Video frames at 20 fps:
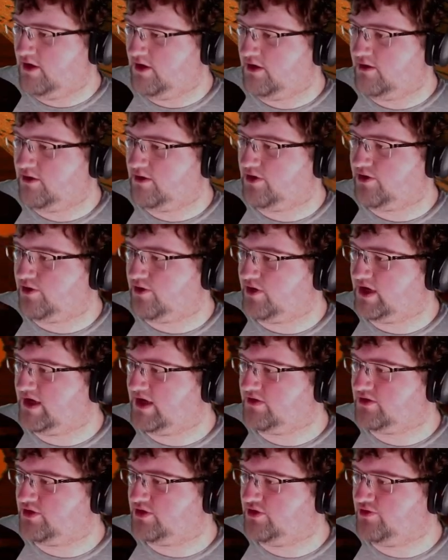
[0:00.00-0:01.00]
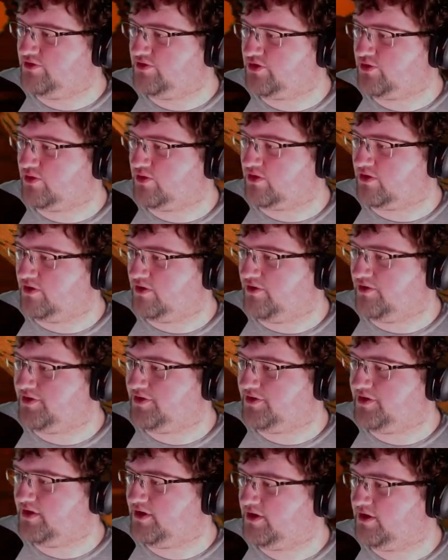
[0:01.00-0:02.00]
Throw down 2 squirrels.
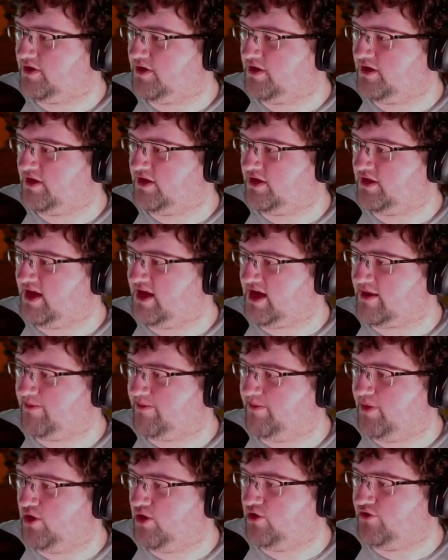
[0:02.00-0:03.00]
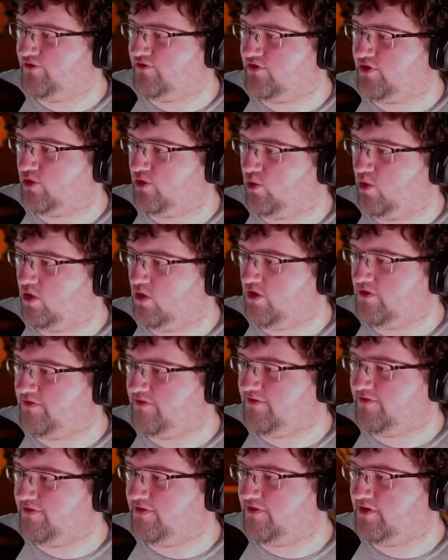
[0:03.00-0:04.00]
Sack both for the
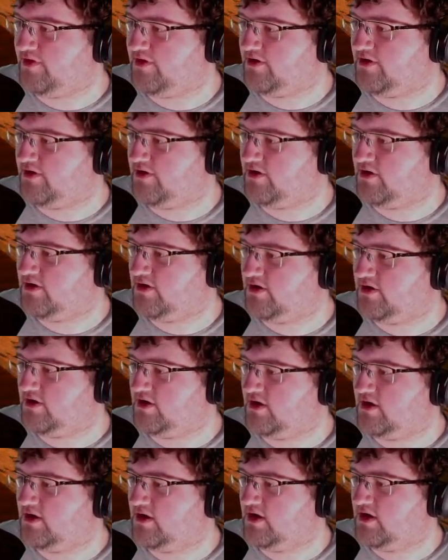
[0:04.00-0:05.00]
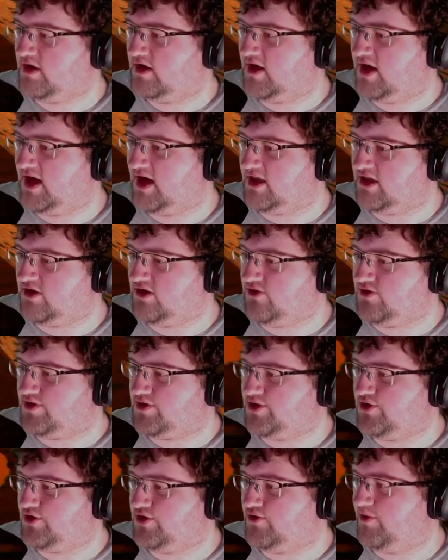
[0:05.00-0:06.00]
wolf. And then use the
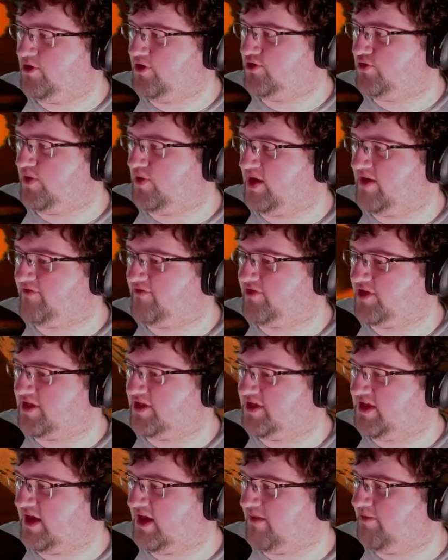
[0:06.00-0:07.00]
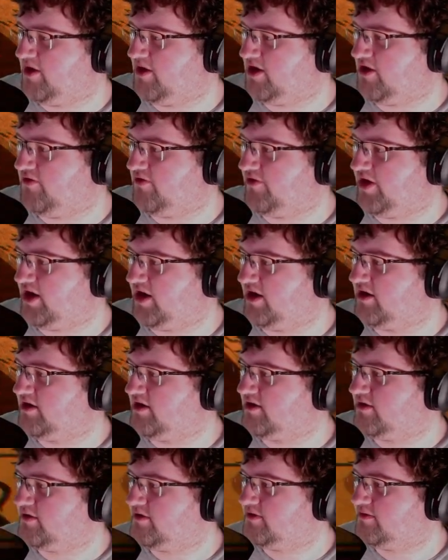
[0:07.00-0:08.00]
2 bones we got for the stink bug over here.
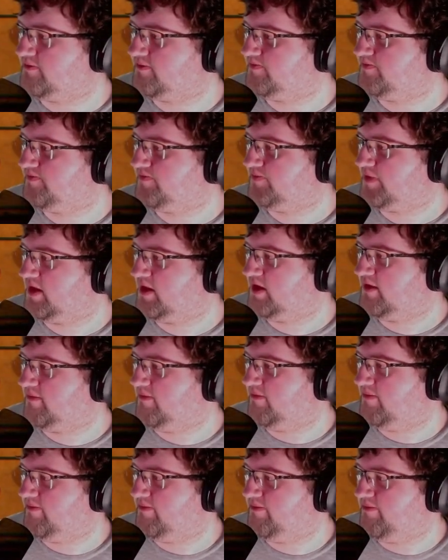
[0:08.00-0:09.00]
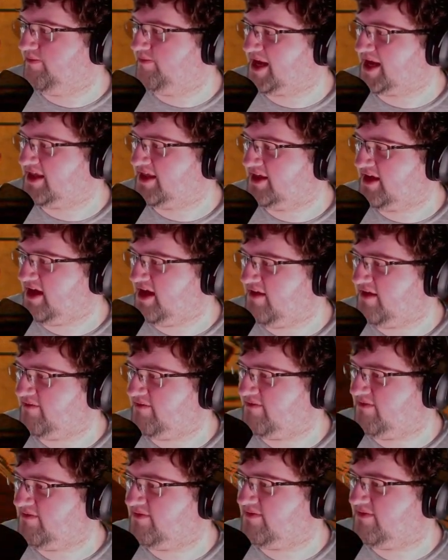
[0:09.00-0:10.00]
Back in the game.
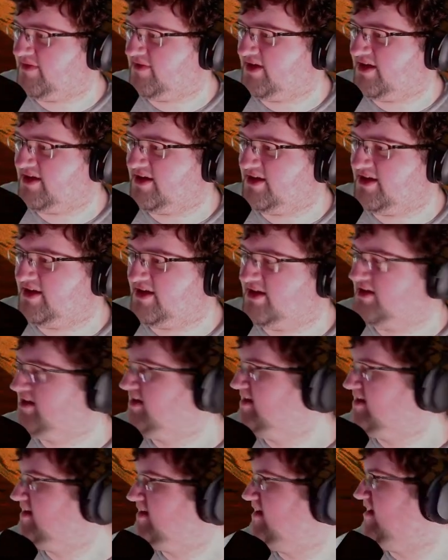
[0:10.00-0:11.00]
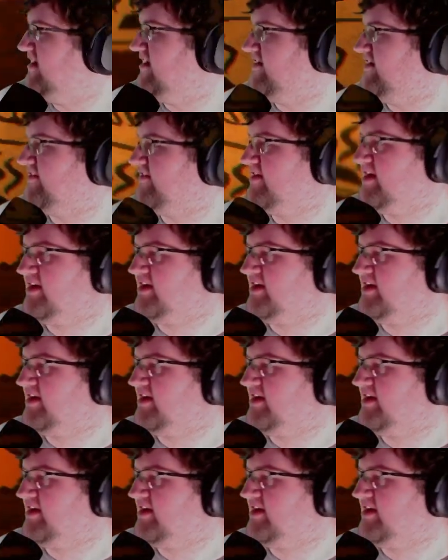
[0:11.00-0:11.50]
Alright.